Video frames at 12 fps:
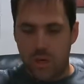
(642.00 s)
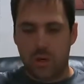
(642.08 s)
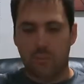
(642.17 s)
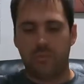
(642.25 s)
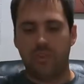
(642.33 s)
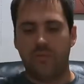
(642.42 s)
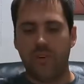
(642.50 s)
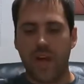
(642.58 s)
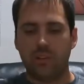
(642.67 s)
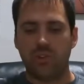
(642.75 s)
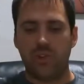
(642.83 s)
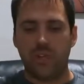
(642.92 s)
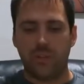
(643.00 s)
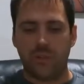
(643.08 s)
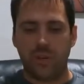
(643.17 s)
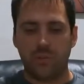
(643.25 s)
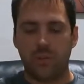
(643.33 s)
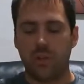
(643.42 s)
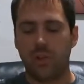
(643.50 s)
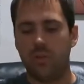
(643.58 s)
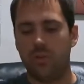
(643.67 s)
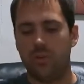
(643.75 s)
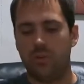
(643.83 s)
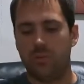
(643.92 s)
The factory diff can be
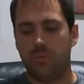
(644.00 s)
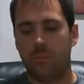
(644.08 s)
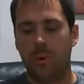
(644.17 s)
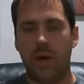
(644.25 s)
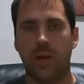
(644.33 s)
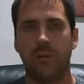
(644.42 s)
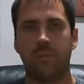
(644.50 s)
used, but